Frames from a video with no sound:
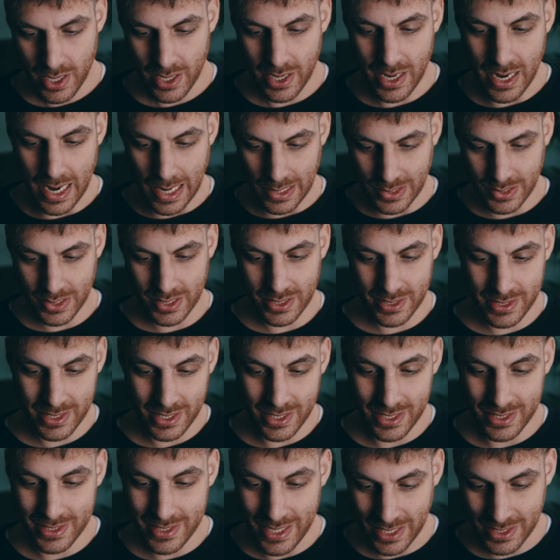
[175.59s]
And now as you can see,
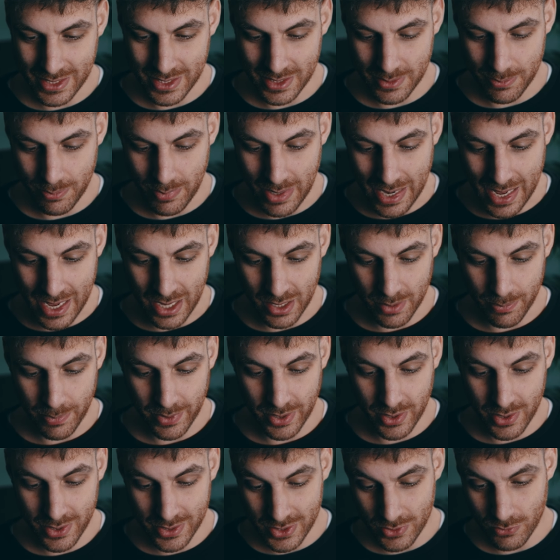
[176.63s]
the text is black
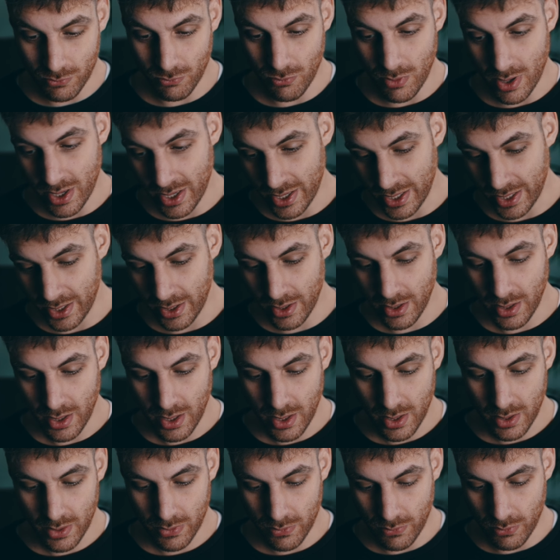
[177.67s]
because it's running
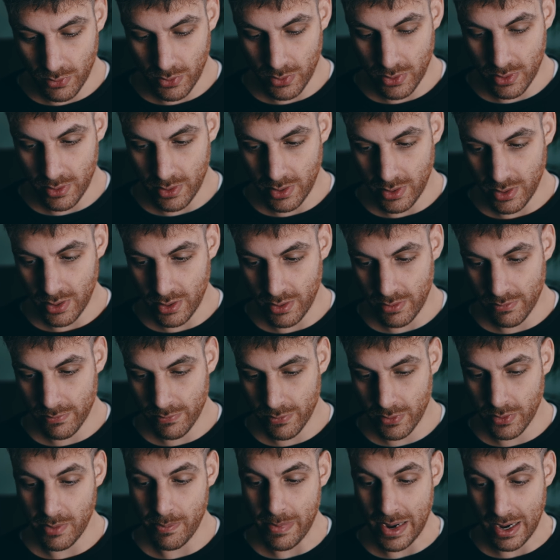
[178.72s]
through
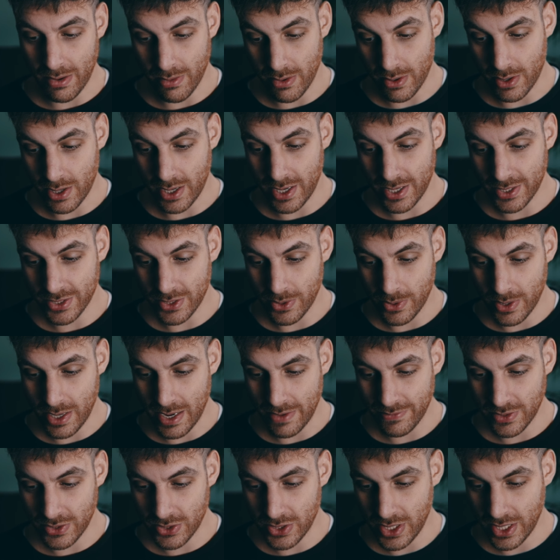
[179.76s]
the background layer. So I'd
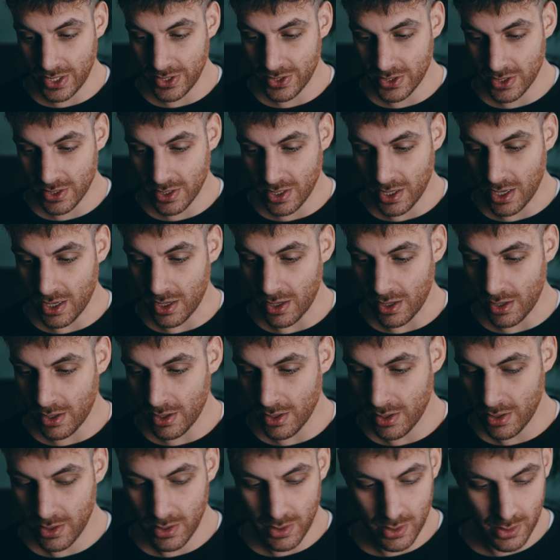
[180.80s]
have to change the
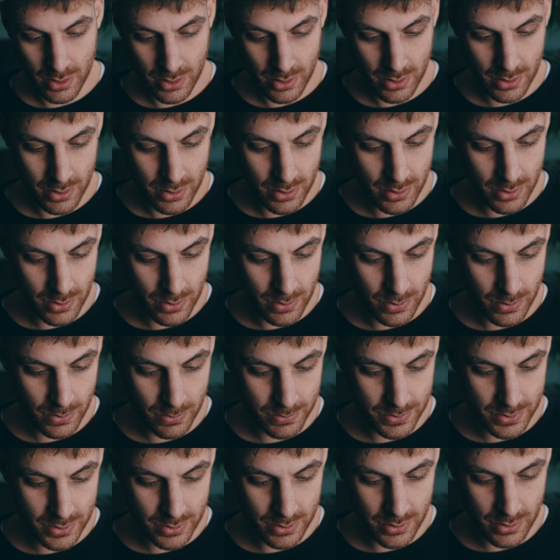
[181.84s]
color,
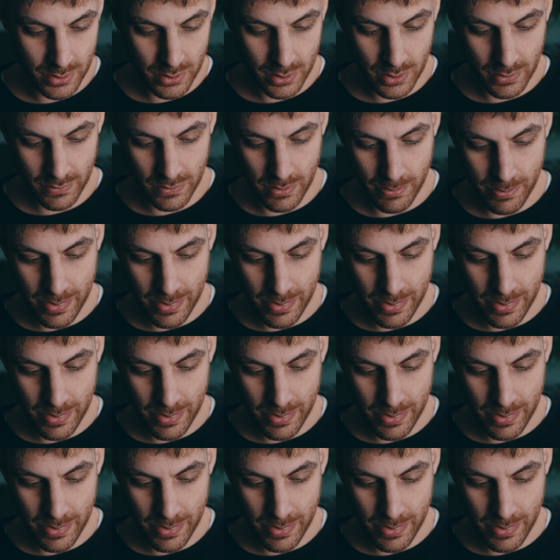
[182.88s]
of the